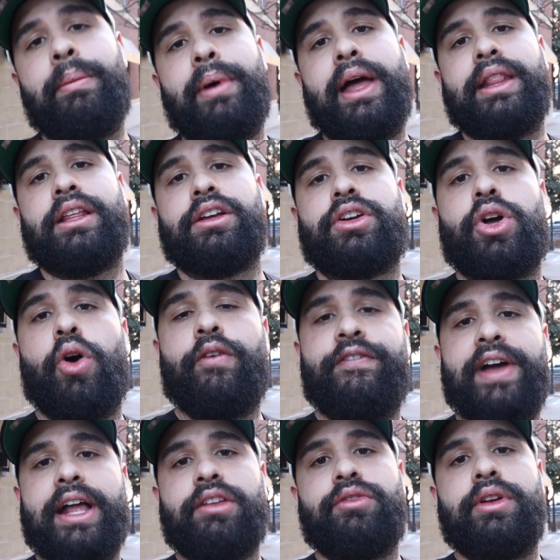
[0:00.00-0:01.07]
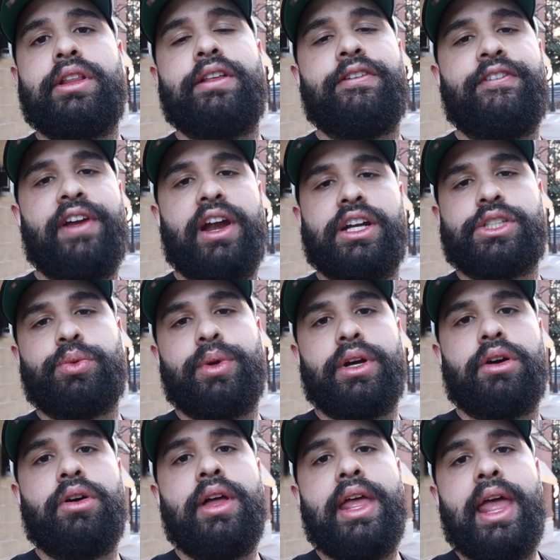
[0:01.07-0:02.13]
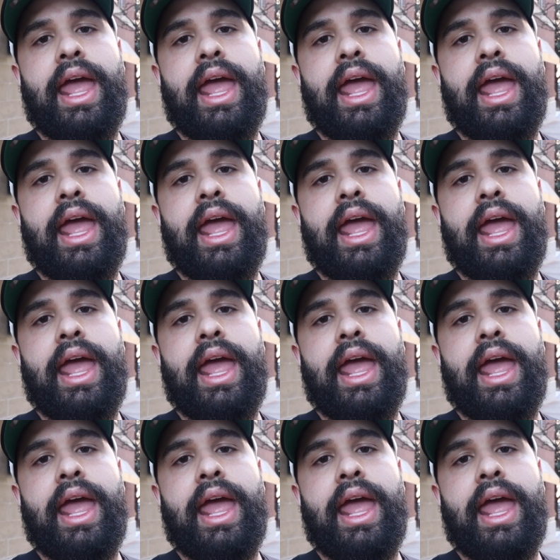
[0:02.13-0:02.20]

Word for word: by the Coke factory, the Ferris wheel,